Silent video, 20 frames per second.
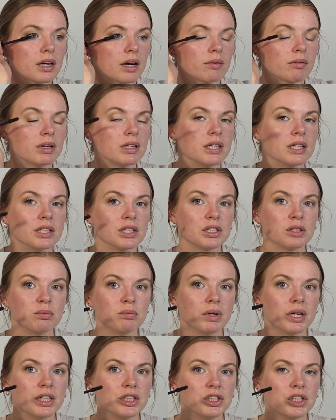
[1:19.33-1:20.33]
I'm going to
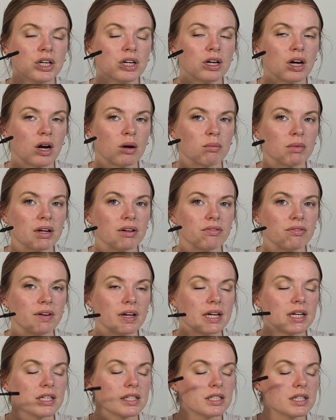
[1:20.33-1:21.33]
smudge on my
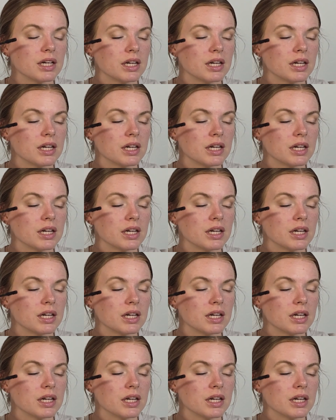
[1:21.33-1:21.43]
face.